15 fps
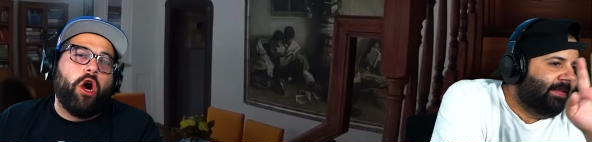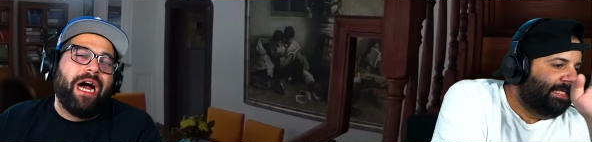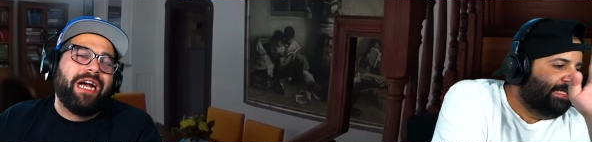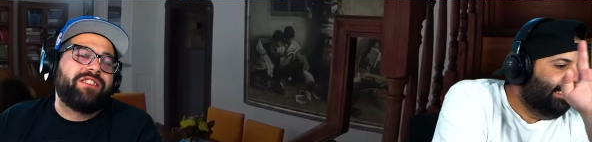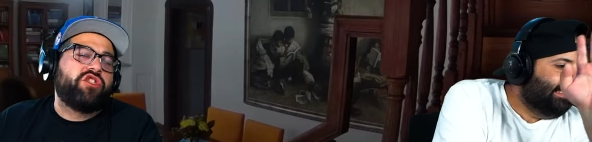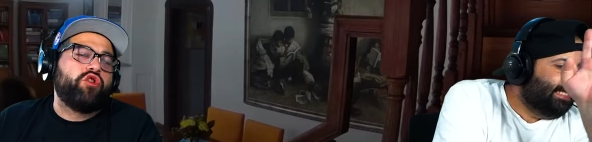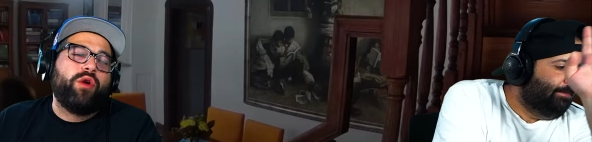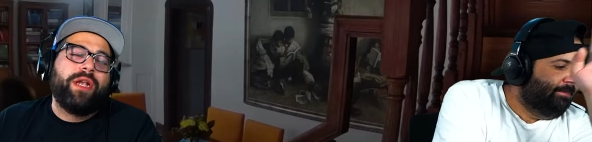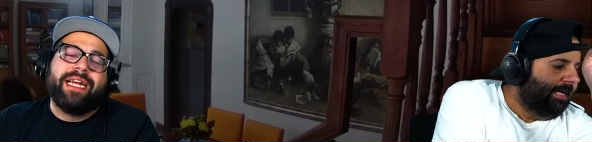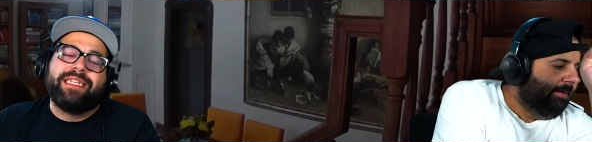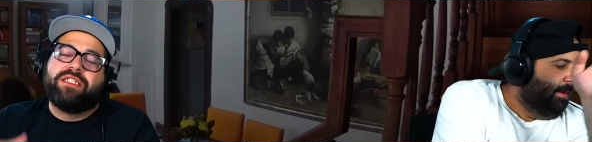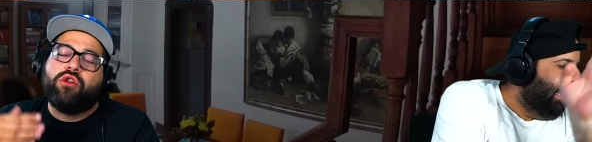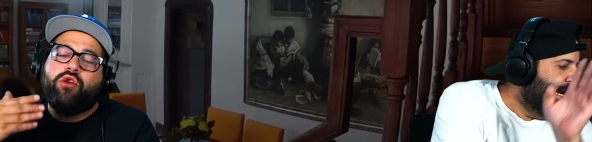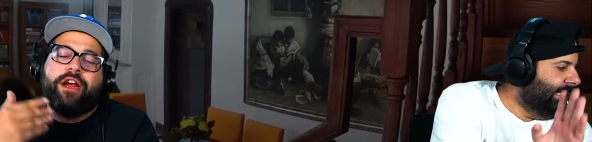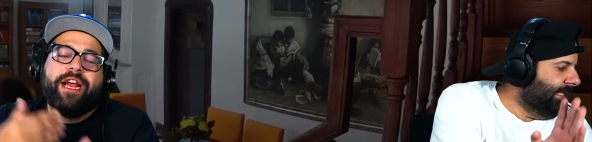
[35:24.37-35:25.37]
Speaker 1: This as is soon as
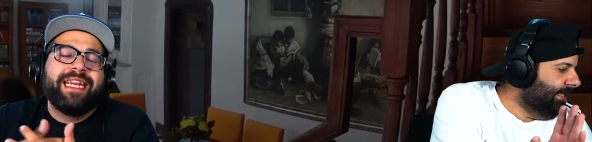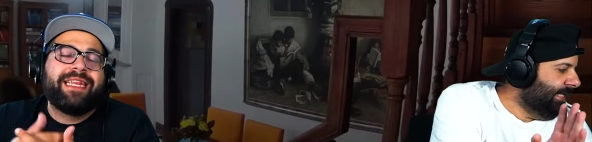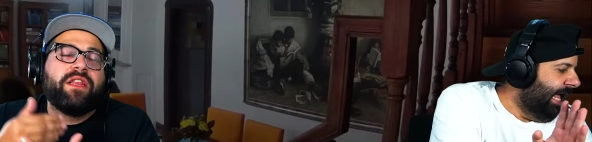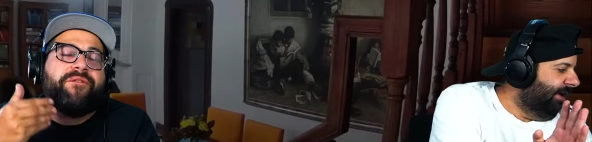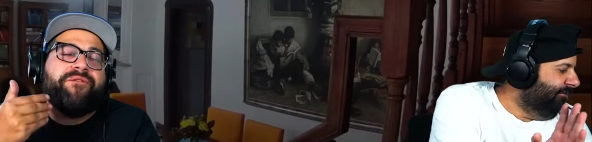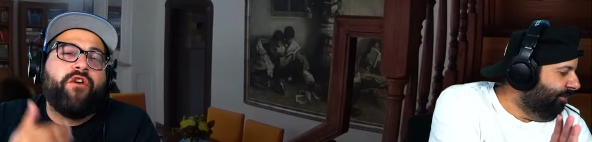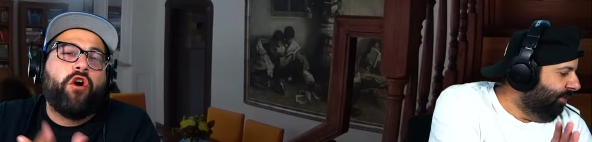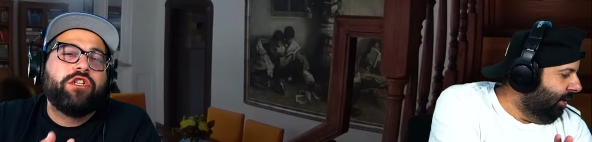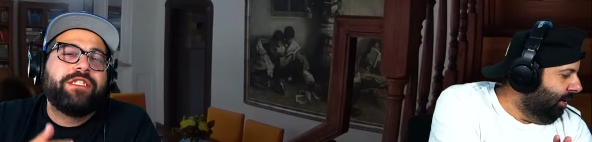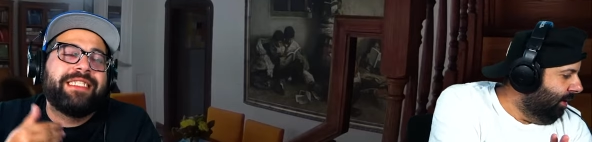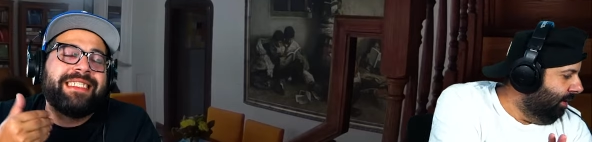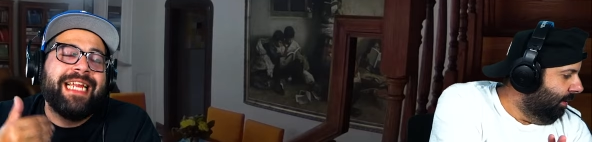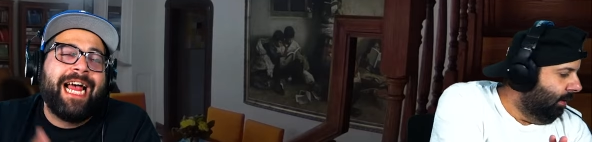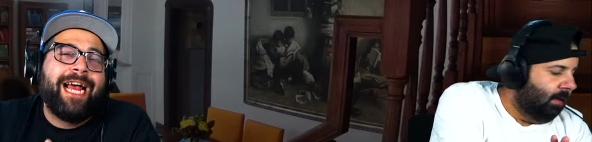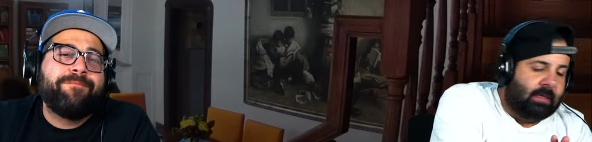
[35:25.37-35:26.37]
you read stuff, the
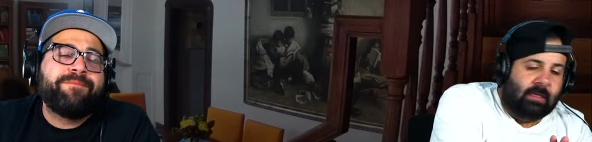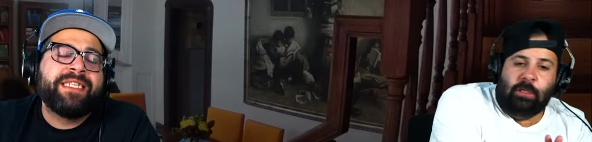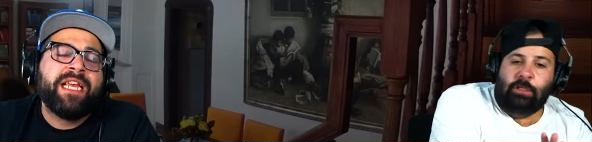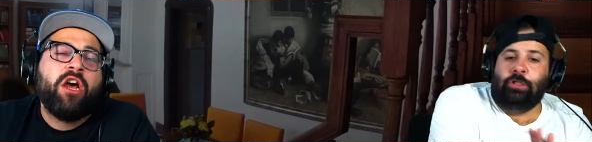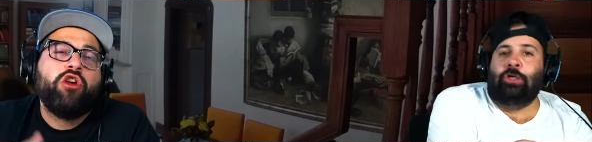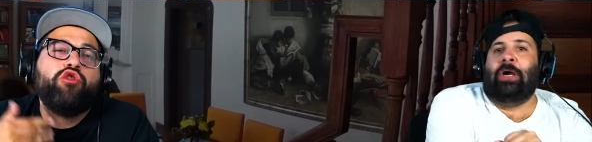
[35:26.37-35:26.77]
footsteps, you, you